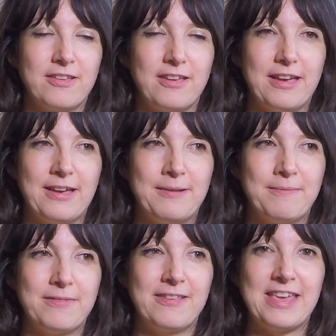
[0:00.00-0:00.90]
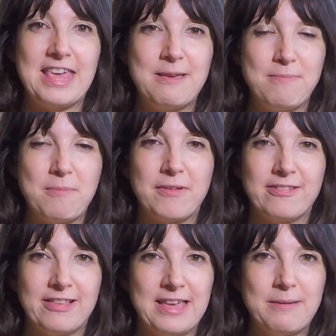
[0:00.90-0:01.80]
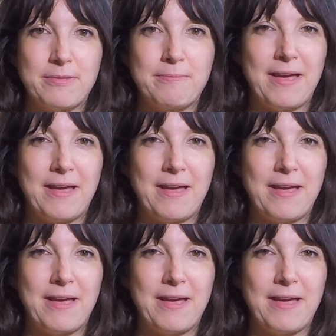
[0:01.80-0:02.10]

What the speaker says: to keep him asleep